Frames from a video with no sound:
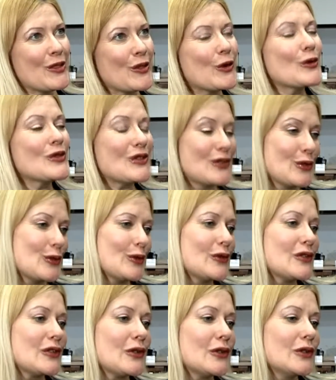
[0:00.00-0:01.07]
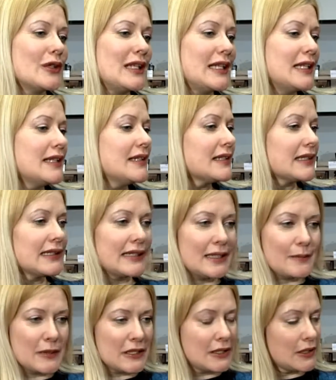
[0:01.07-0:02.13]
Those tools could
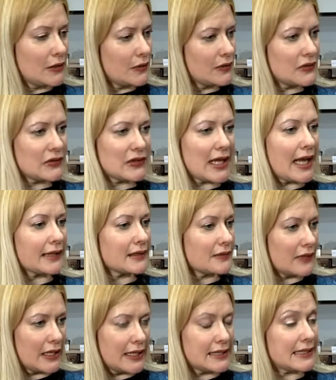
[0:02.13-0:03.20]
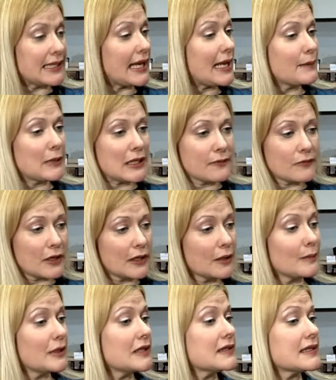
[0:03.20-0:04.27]
easily be used to activate gaming
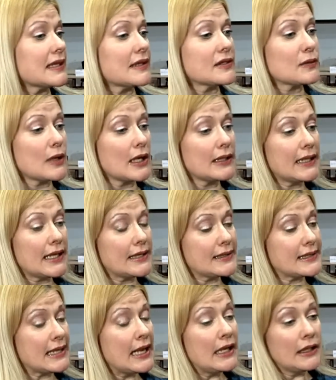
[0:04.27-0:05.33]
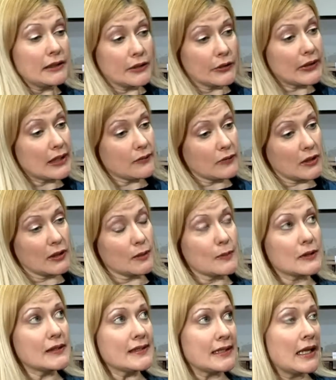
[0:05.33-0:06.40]
environments as well as learning
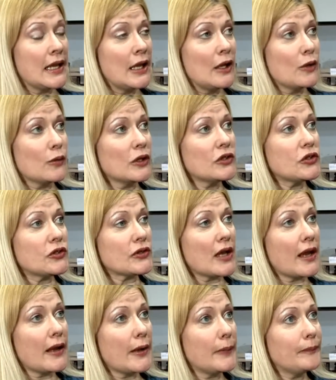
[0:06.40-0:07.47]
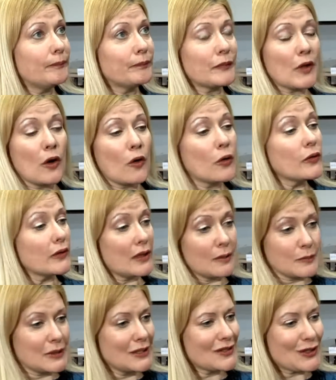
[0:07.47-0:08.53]
environments, which all the
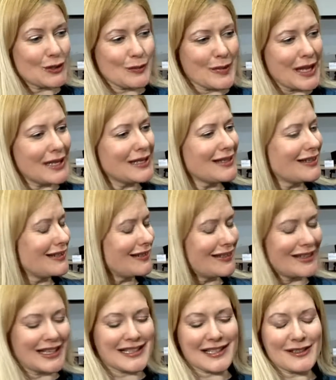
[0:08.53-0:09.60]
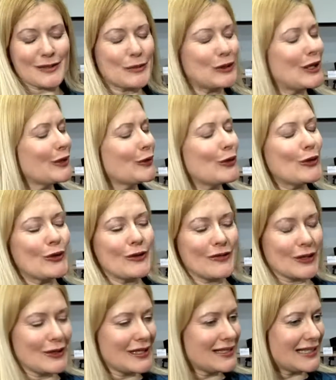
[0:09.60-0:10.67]
companies could make accessible on all the
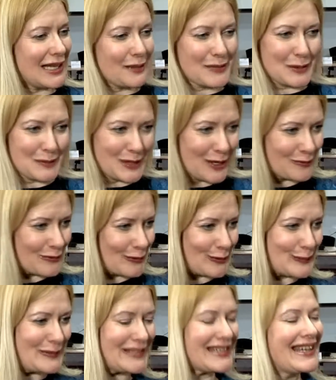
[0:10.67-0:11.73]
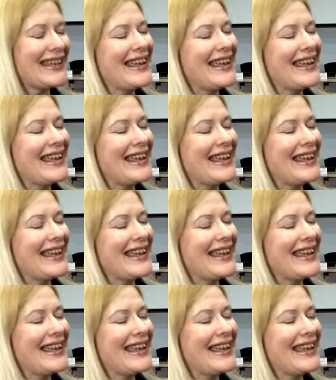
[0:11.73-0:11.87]
various gaming platforms.